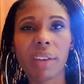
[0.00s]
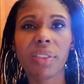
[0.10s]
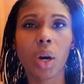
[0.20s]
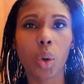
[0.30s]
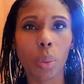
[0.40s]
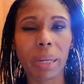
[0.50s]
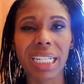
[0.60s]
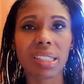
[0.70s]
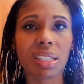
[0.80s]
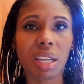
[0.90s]
have the whole
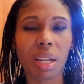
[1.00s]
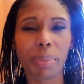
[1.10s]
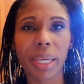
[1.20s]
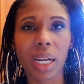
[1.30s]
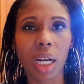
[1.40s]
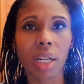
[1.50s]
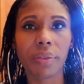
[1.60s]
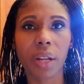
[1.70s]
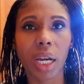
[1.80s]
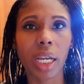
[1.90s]
place is going to be kind
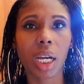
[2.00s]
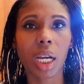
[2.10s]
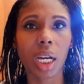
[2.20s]
of like